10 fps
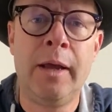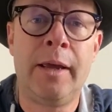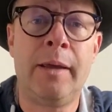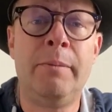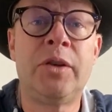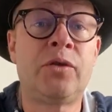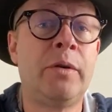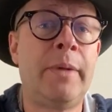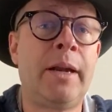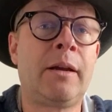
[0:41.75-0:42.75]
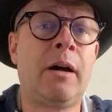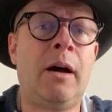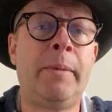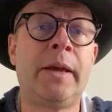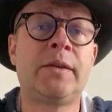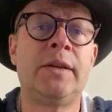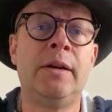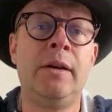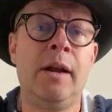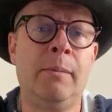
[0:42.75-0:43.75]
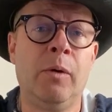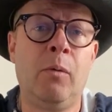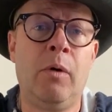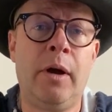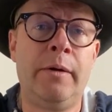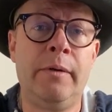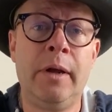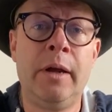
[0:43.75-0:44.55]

in Mystery Men Comics #1